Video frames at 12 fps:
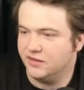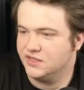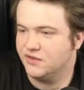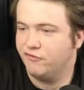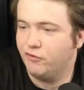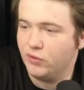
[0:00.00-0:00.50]

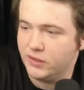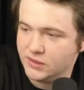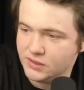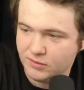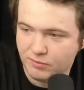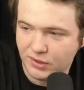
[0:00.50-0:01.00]
this
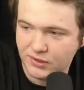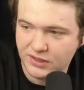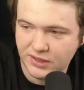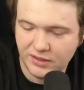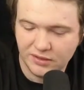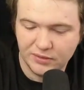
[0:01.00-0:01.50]
forest in
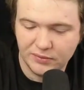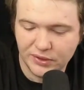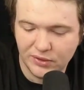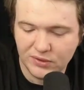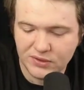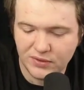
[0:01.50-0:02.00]
particular would
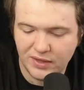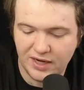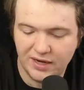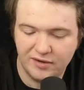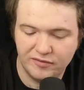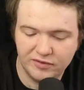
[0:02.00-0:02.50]
also
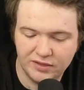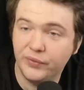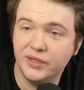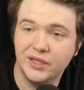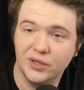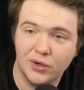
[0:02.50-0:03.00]
have
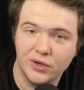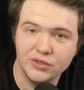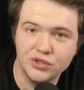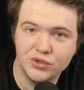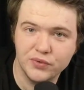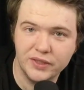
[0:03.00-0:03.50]
really
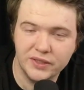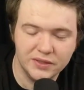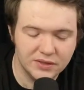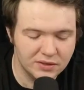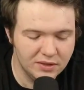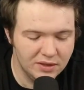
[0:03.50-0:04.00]
large
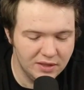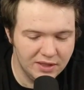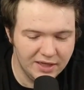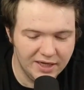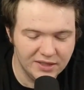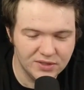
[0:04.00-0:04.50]
trees.
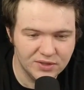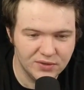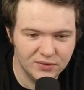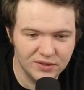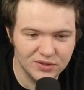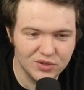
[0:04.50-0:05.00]
And
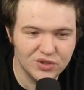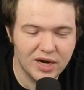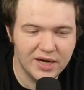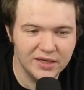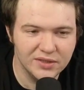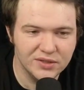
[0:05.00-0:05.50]
so these
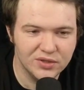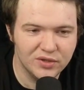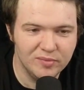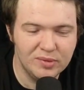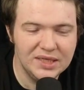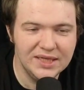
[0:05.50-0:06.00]
giants
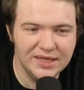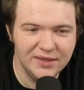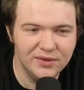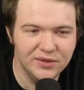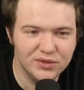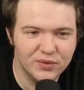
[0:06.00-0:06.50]
could be
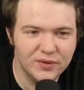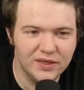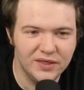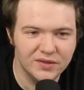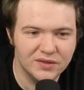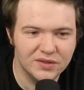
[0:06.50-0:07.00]
in the
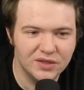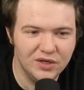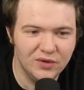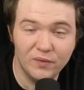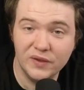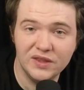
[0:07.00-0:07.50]
trees
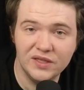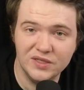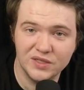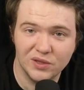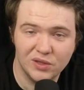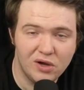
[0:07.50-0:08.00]
with
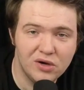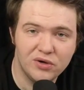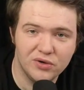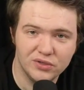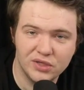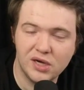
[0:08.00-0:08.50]
these
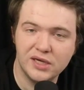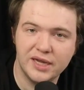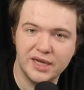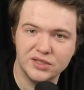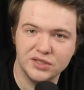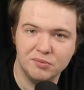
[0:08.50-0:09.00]
longer dog
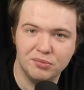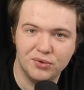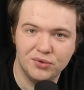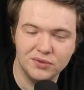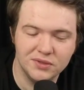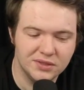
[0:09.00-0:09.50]
catching
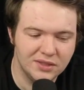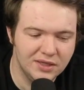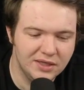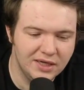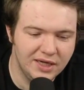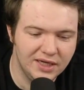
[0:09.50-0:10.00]
poles
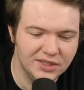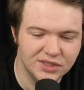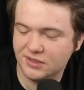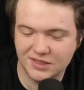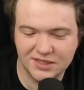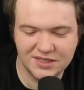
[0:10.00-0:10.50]
and
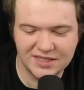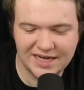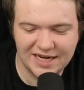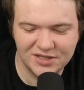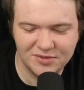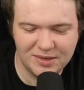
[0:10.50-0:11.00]
just
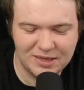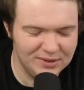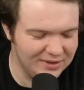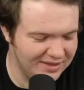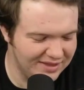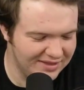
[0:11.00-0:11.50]
snatch them out
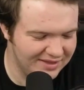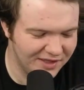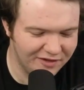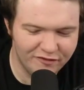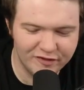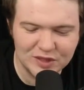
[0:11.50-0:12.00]
like
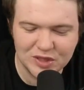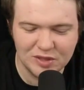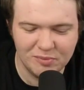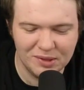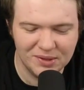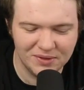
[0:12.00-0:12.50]
fish in a
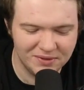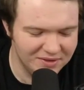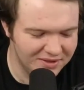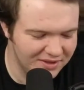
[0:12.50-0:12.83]
barrel.